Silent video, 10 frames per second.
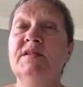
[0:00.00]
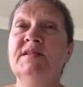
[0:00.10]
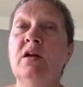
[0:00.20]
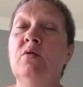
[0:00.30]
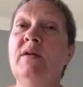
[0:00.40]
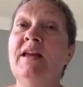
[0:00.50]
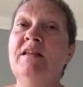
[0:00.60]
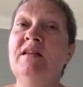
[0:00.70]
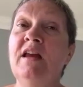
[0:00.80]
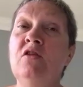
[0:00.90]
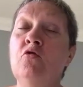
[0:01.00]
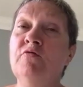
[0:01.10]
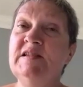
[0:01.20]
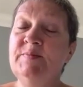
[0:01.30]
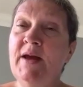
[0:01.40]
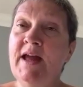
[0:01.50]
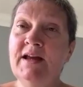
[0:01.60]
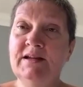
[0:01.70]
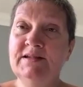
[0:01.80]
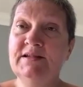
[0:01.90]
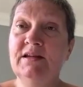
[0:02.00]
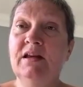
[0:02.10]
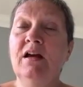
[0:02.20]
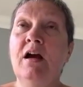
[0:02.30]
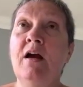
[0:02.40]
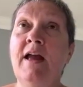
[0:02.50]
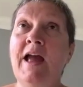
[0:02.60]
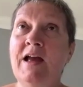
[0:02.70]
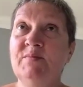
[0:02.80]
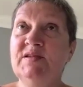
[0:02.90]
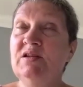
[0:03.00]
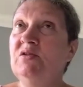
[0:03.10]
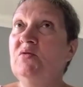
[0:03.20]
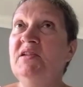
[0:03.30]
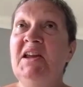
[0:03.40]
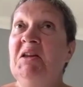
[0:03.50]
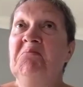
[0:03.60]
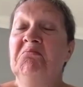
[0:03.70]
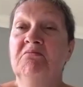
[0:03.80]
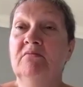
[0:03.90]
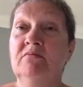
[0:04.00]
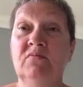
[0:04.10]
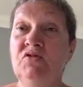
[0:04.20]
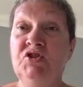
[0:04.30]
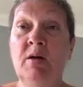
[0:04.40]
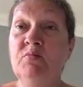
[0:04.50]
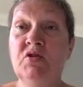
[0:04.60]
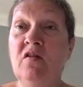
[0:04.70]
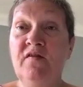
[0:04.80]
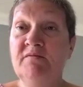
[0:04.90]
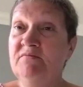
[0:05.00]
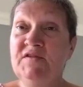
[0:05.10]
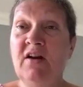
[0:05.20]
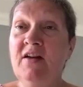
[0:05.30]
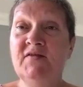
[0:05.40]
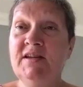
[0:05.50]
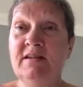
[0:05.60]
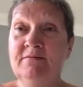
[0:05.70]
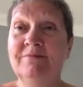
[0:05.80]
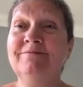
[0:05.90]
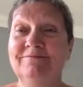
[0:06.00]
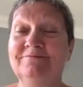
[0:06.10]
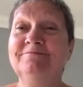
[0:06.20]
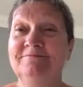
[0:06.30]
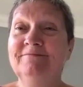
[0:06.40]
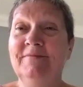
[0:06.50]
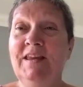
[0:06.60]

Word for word: so, in, in all respects, I absolutely jumped off and dived in. Mm-hmm.